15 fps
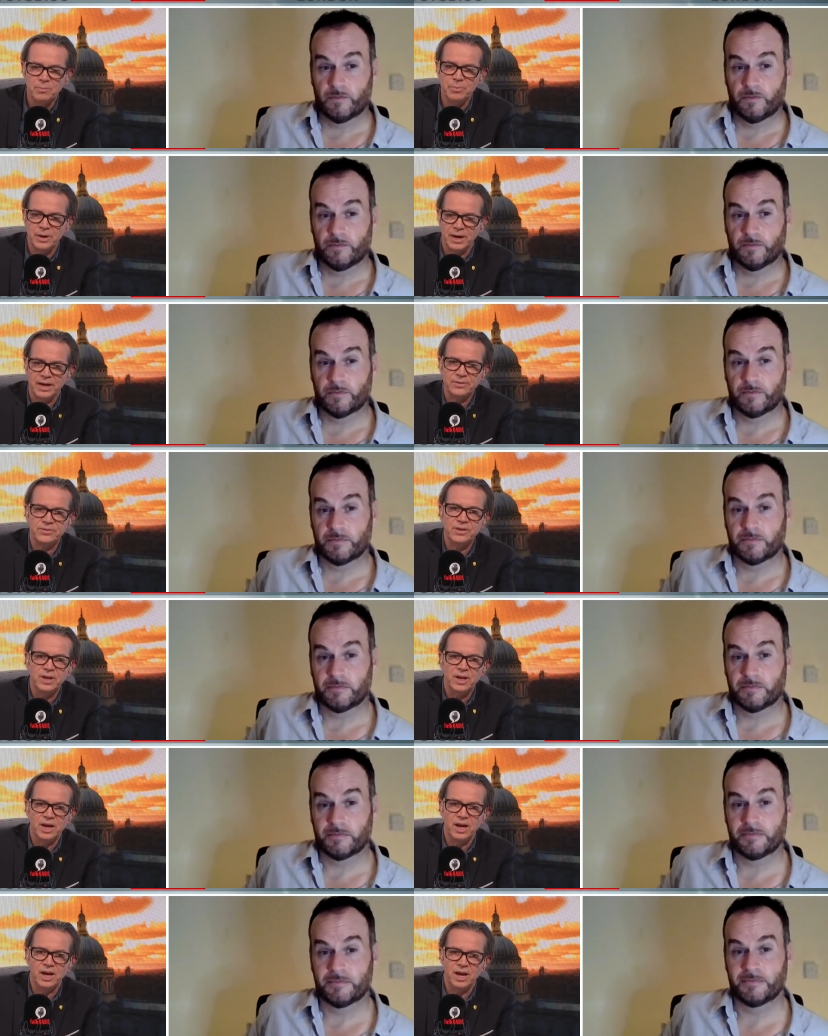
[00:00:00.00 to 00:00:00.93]
Speaker 1: But
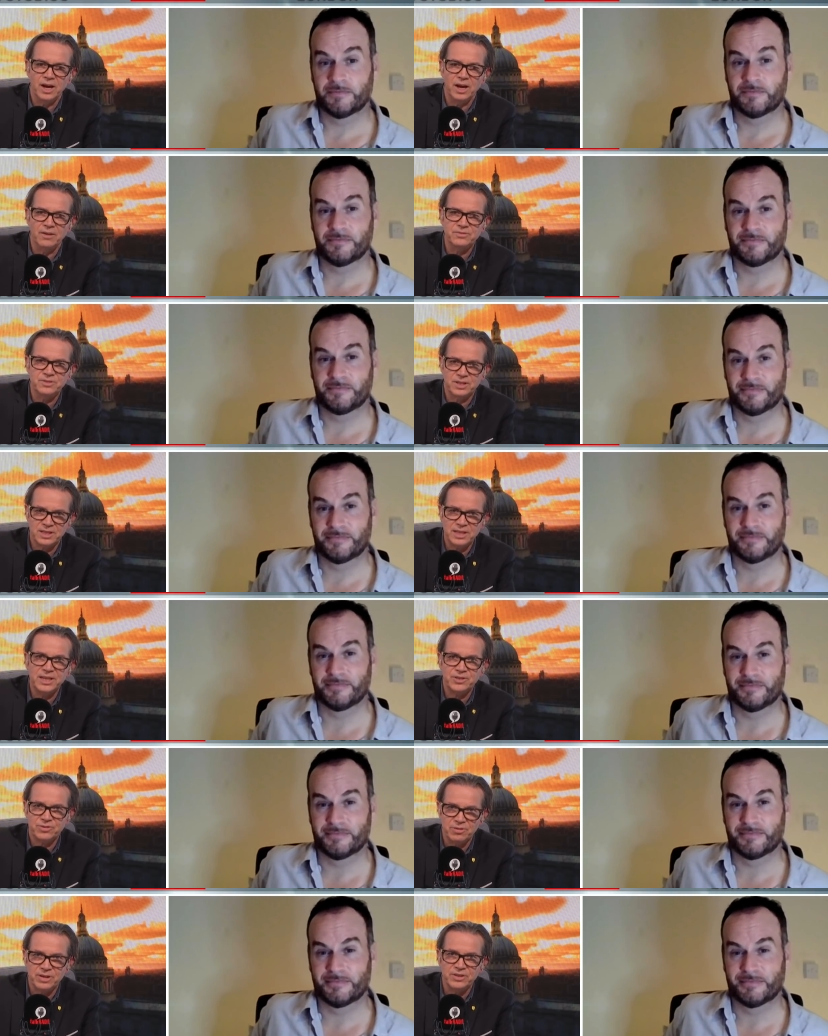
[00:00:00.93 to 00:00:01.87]
uh, I've just
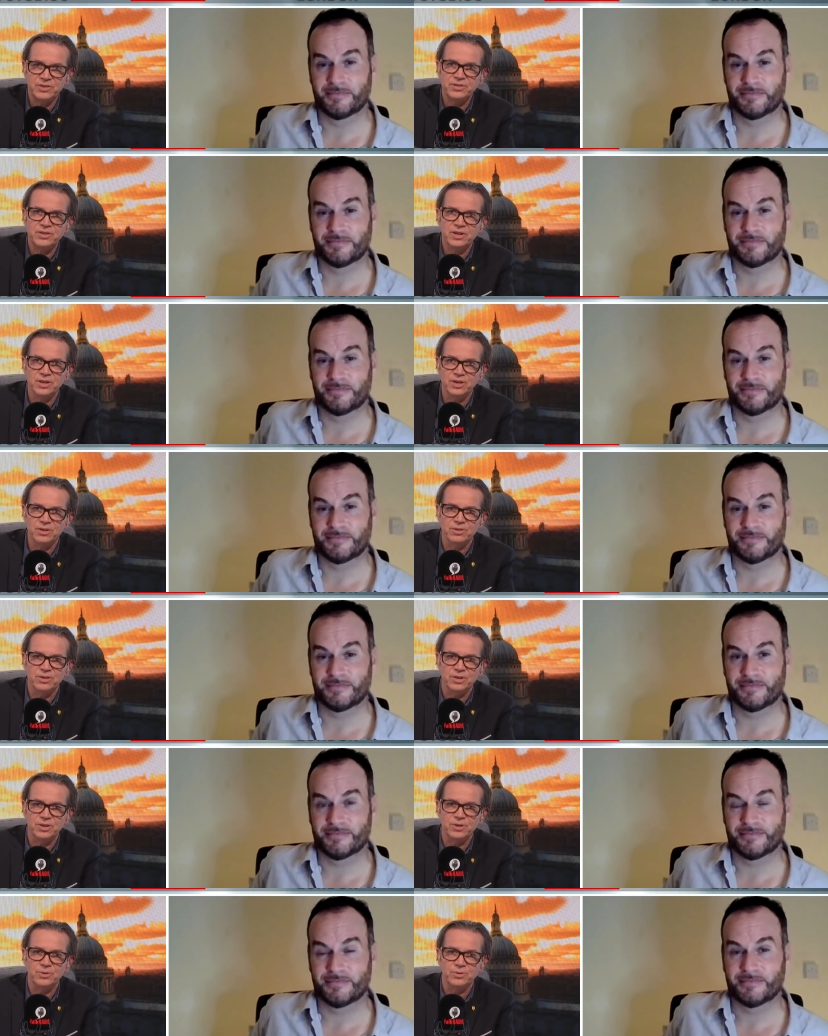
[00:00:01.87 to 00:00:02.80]
literally just heard on the
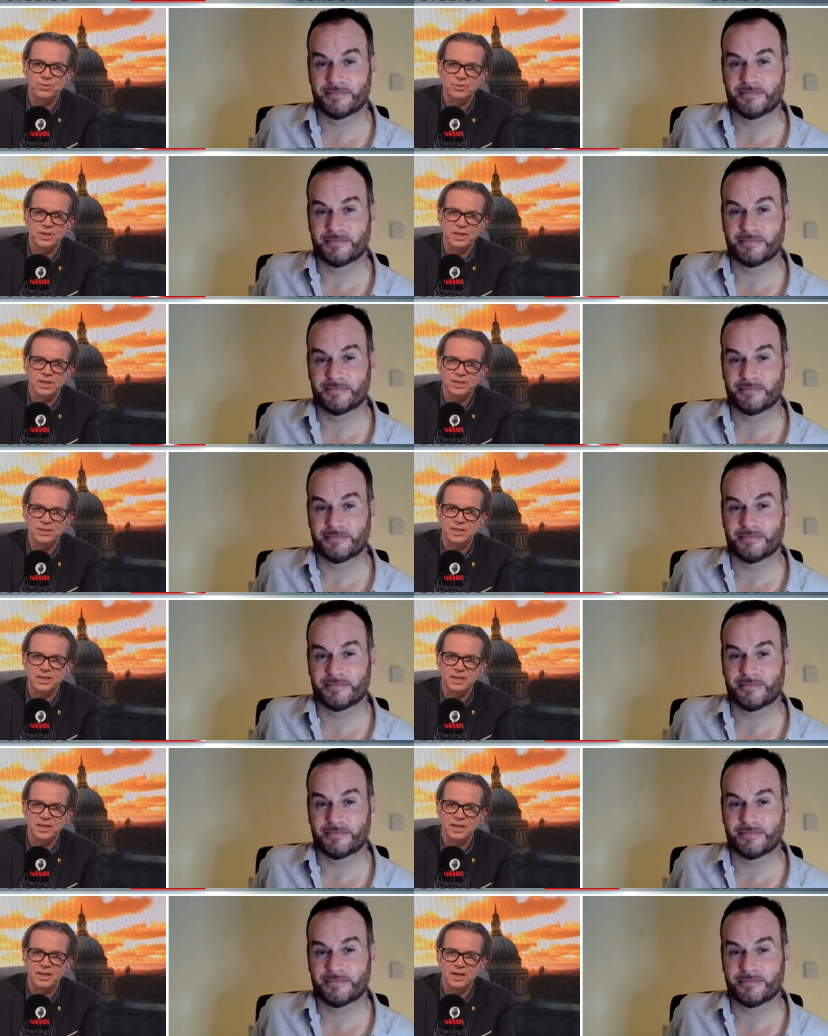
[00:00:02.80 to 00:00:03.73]
news that
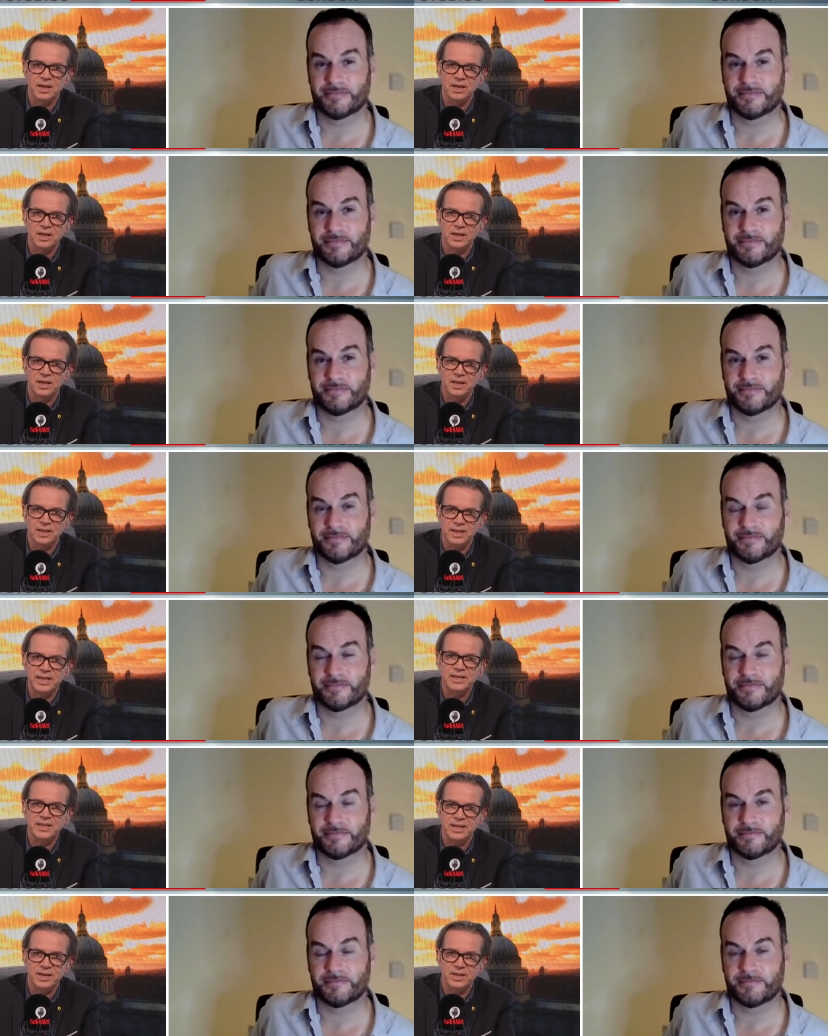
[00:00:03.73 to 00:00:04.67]
the uh,
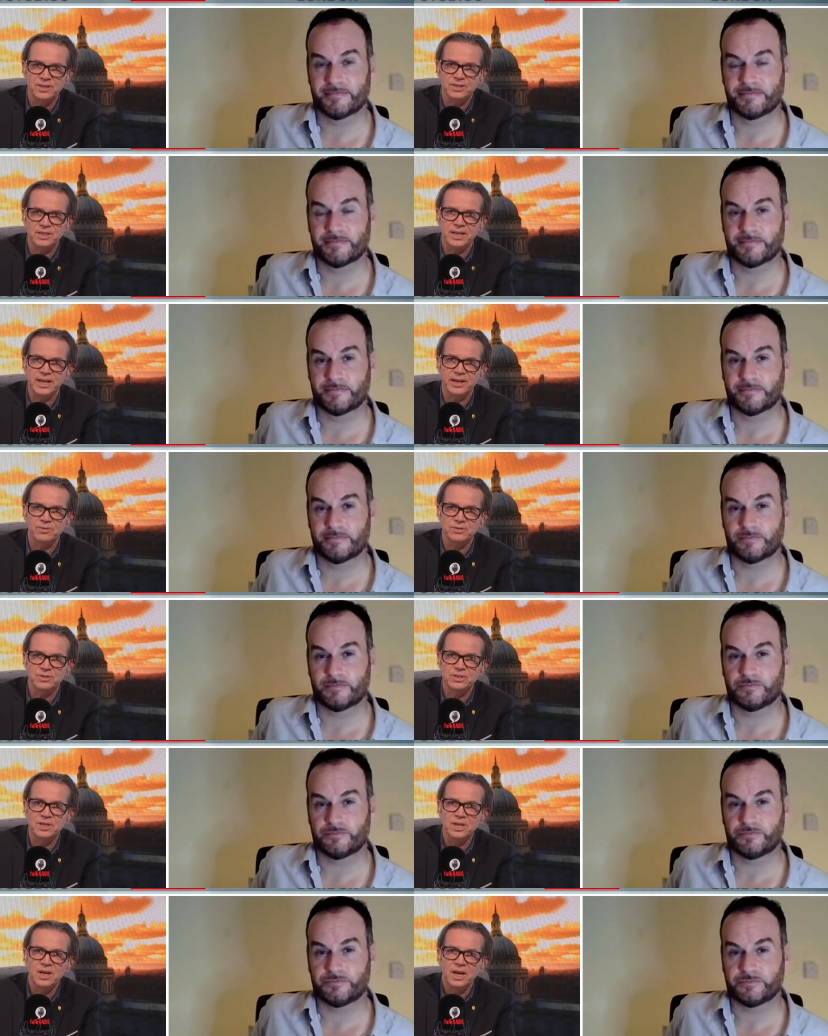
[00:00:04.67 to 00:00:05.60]
India has
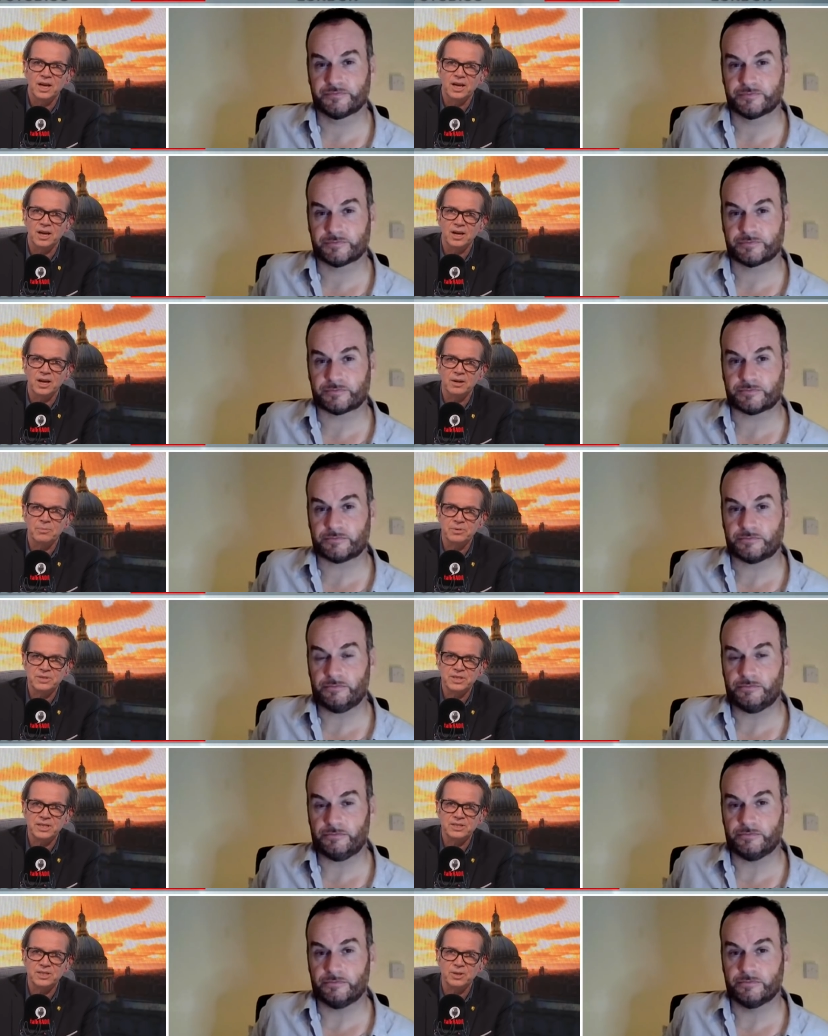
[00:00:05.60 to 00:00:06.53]
announced uh, a
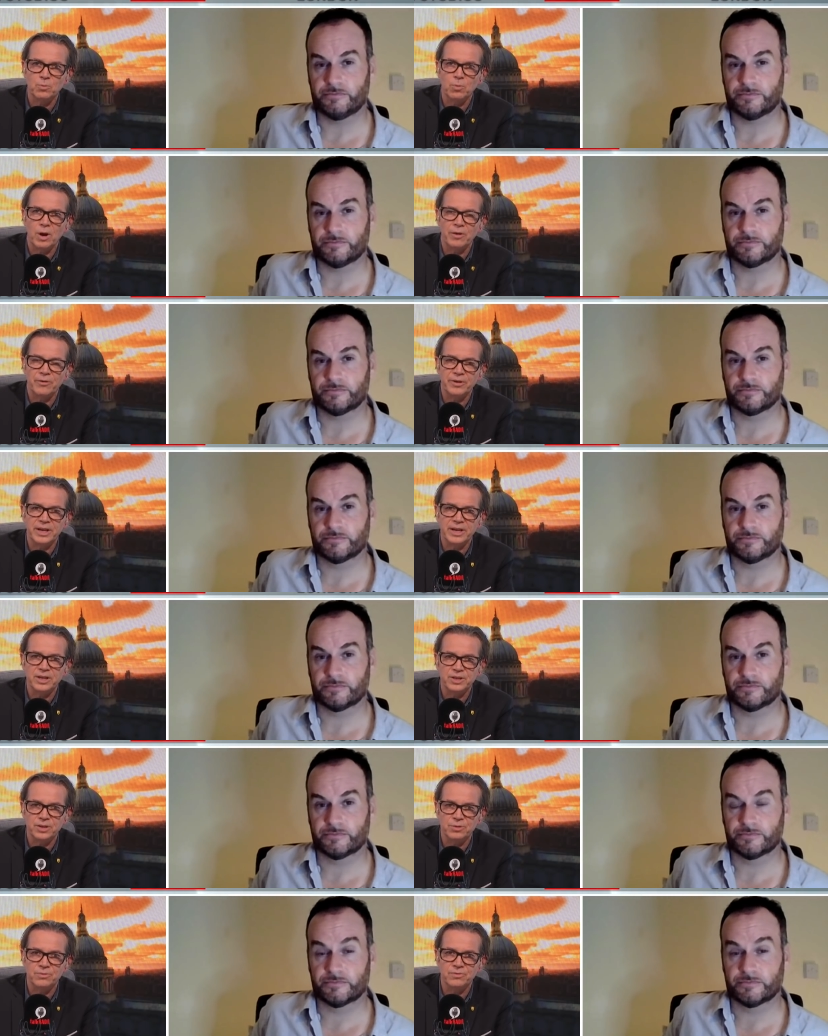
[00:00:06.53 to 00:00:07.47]
potentially worrying
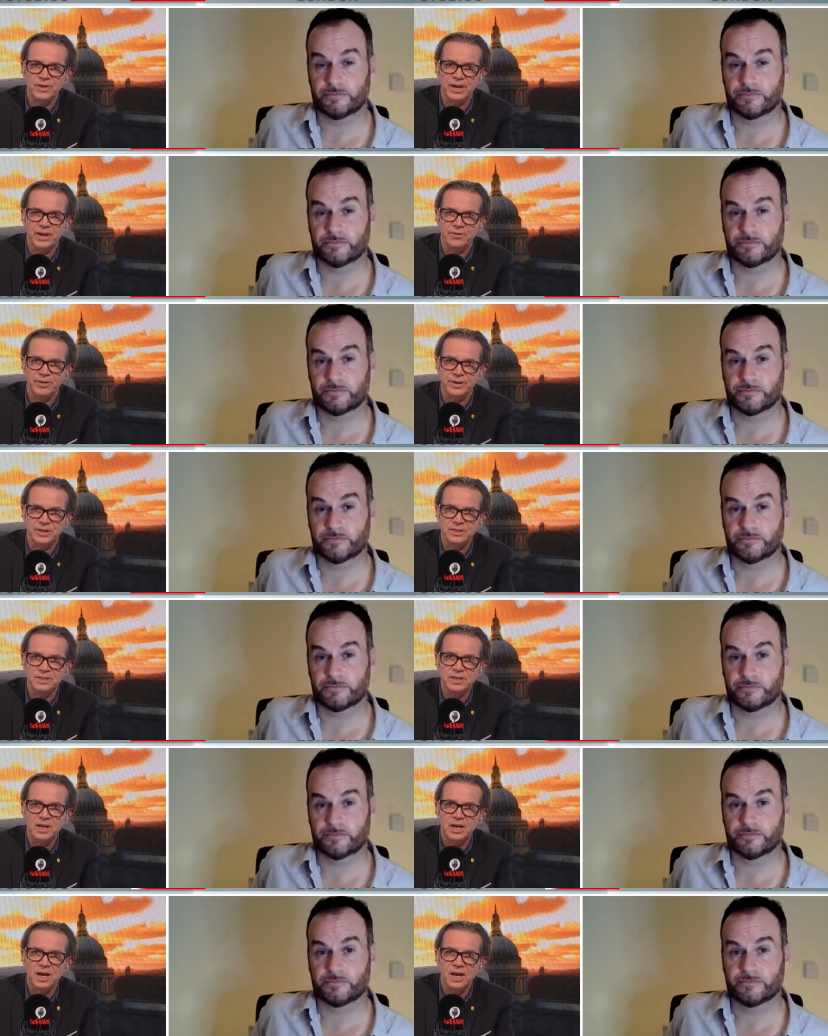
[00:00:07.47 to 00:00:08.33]
new variant